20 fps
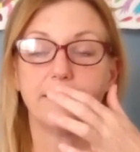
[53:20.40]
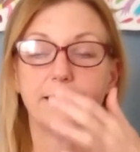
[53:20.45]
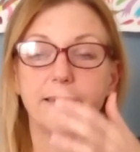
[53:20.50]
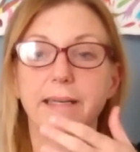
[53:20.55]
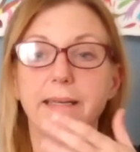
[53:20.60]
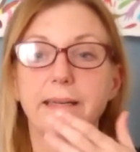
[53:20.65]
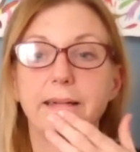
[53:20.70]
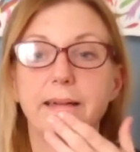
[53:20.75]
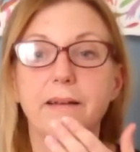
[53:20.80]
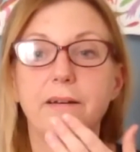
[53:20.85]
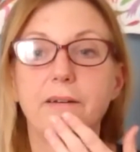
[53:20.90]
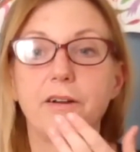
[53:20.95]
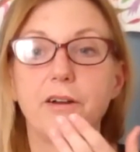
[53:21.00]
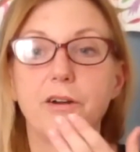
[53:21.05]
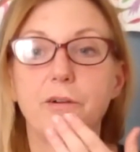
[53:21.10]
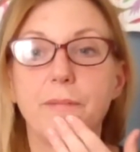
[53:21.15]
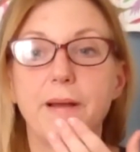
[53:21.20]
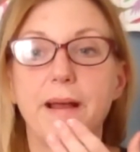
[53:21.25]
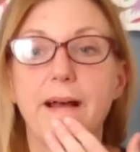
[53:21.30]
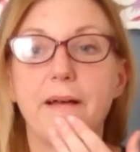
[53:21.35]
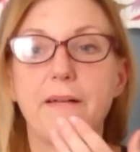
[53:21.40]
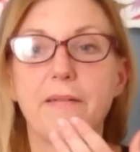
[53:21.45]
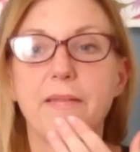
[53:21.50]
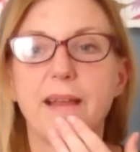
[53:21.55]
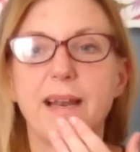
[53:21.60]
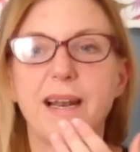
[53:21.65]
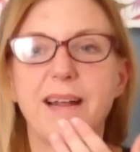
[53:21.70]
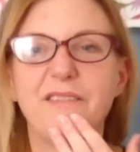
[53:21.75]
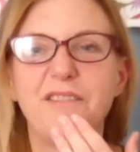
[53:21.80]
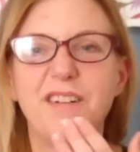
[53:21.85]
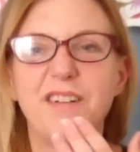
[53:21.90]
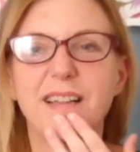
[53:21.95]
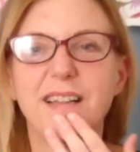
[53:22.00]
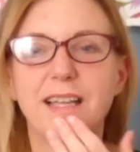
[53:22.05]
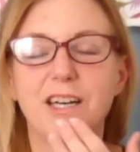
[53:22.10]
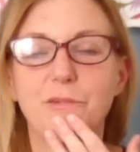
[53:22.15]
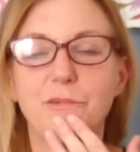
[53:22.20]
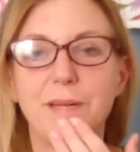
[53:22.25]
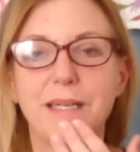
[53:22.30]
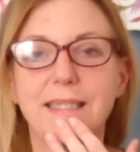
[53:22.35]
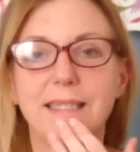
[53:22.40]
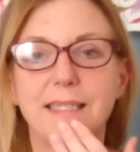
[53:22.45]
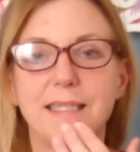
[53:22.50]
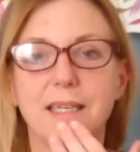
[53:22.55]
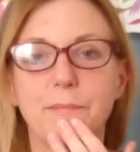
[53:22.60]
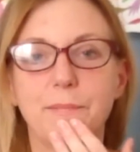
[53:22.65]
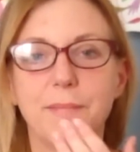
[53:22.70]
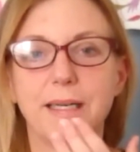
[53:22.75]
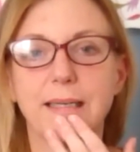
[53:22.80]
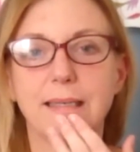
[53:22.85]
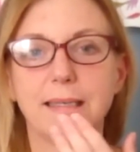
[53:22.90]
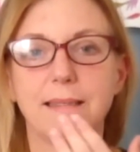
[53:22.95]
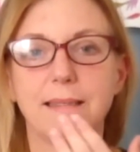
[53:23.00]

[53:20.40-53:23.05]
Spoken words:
And under your mouth, and I feel it in my stomach.